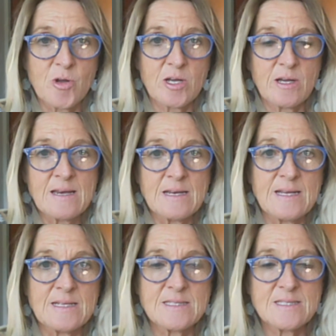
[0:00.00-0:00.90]
And
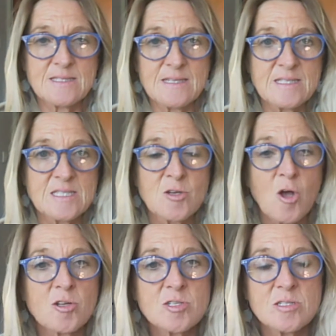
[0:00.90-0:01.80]
it's
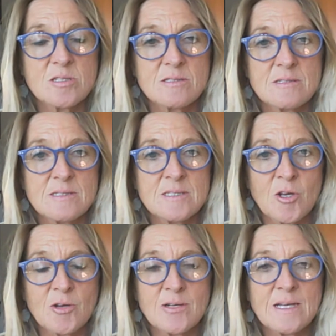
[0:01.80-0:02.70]
not,
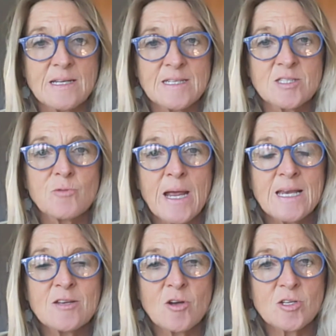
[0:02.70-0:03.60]
it's
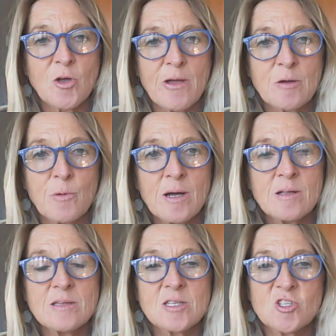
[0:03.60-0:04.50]
really not going
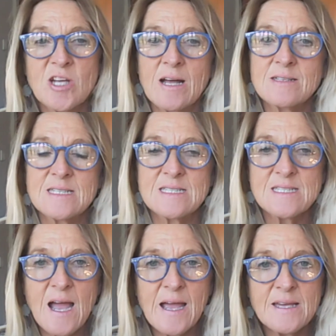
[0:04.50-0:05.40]
well. The child is
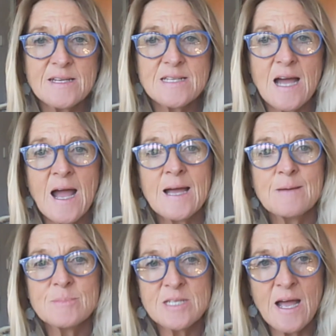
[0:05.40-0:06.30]
tired.
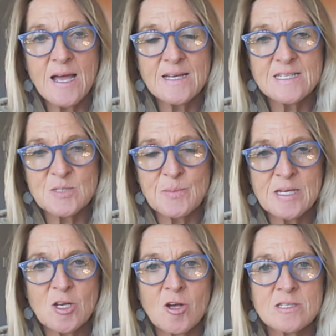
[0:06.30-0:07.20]
I'm tired. It's been
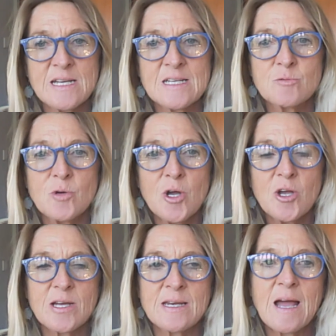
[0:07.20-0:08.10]
a long day at
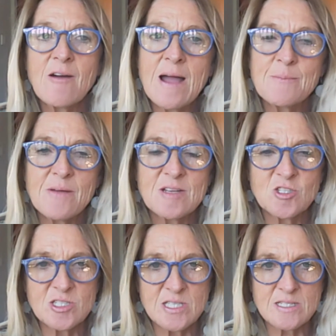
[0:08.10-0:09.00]
work, and now I'm having
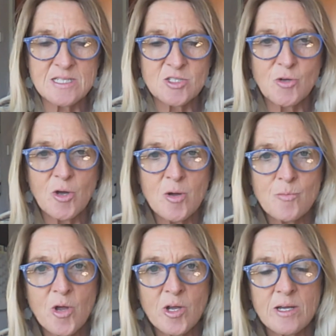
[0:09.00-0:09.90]
to sit and do
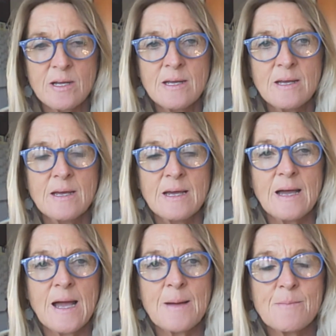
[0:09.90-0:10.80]
homework.
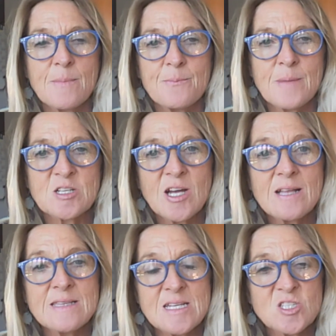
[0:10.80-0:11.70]
My
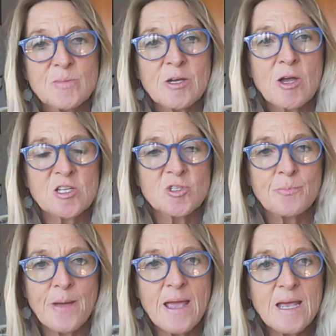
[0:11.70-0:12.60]
child needs to be going to
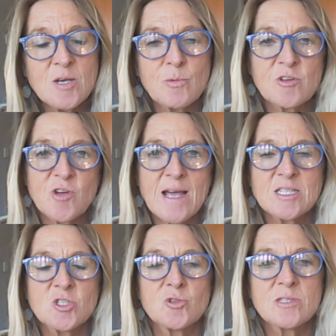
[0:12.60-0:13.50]
bed. We're trying
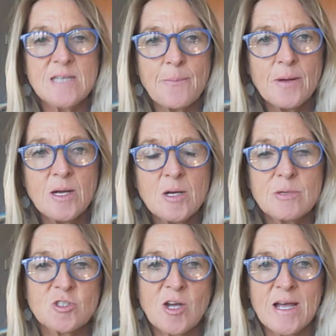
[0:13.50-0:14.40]
to do supper.
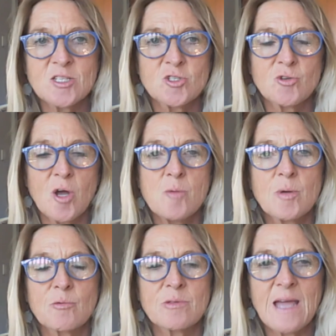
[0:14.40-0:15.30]
We're trying to do
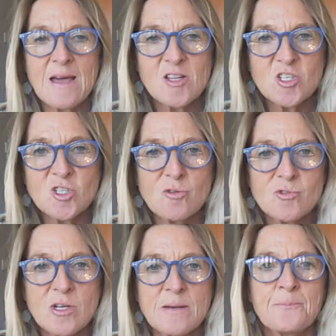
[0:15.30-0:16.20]
homework with the other
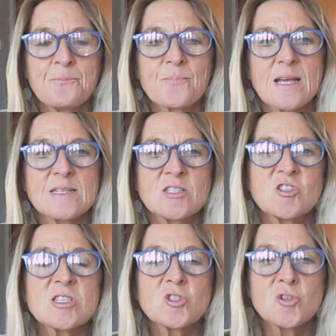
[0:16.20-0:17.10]
children. It's
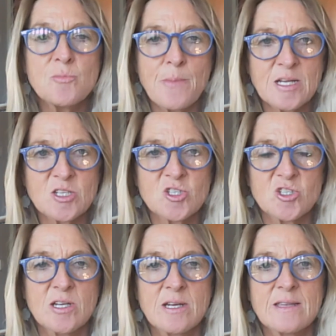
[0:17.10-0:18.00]
just too
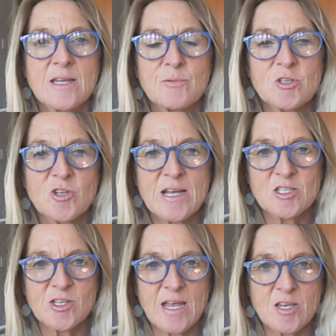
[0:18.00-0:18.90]
much that we're trying
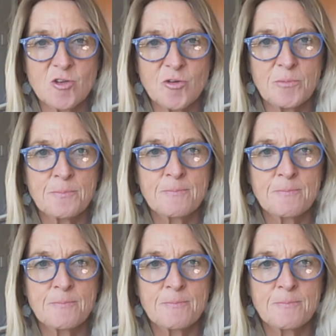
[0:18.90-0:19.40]
to get through.